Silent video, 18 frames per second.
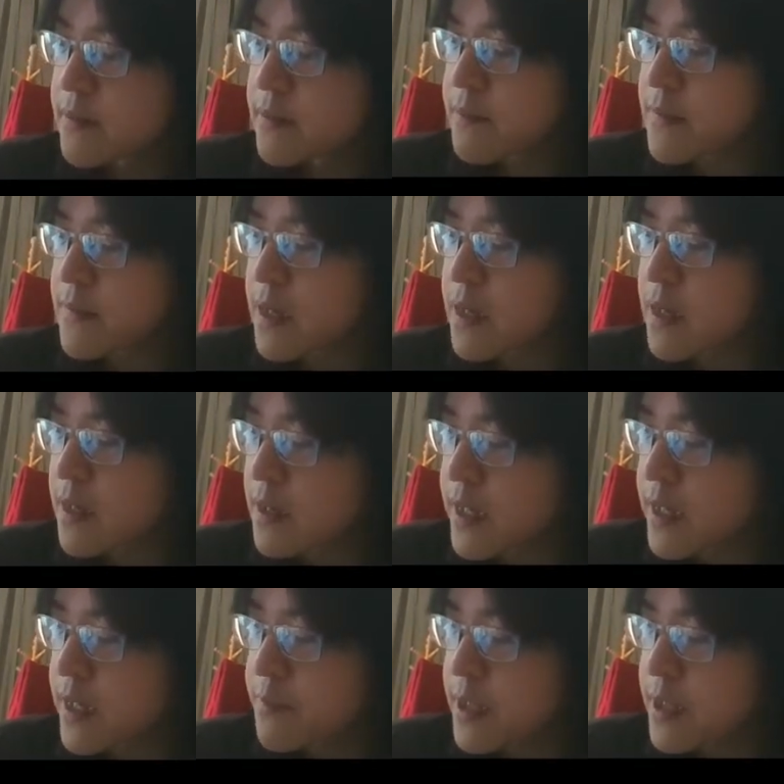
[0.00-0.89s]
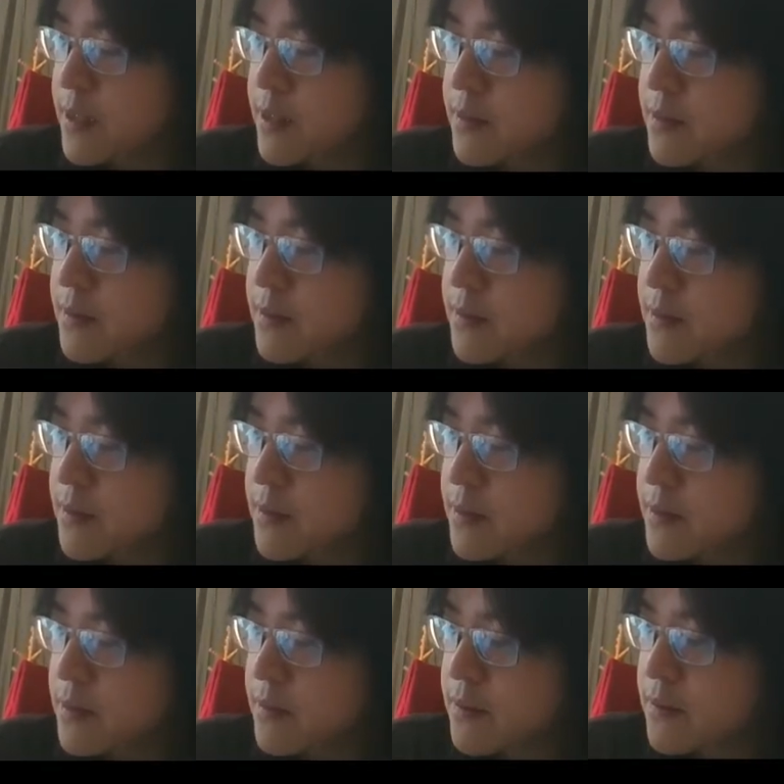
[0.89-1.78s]
AB,
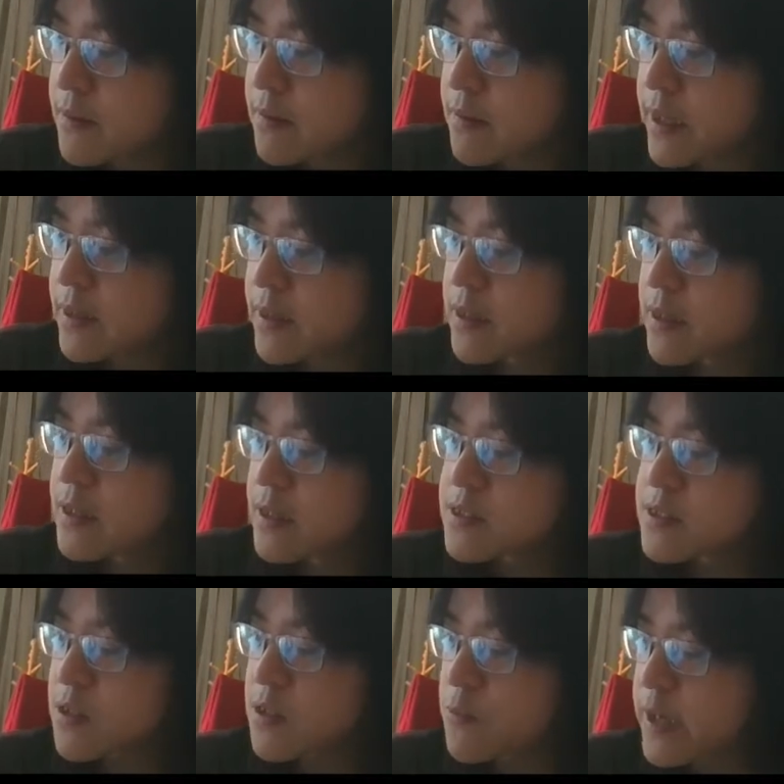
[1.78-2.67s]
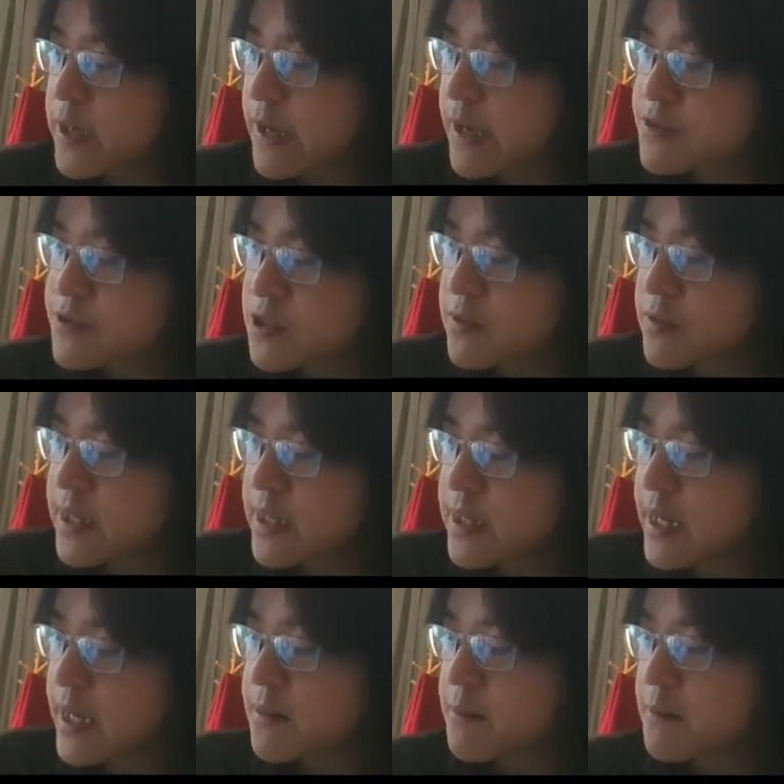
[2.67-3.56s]
right? So we have shown that
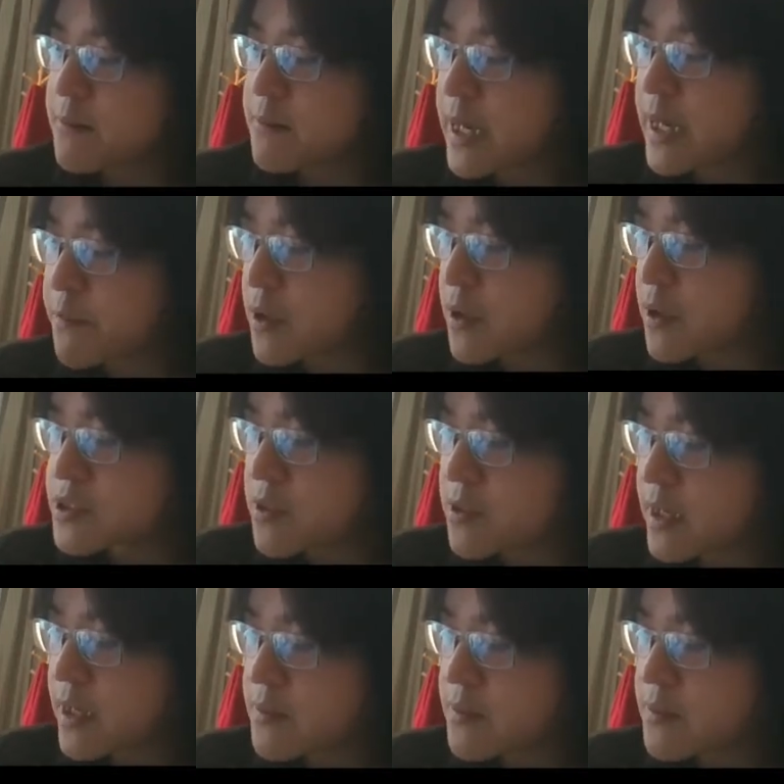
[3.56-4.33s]
by postulate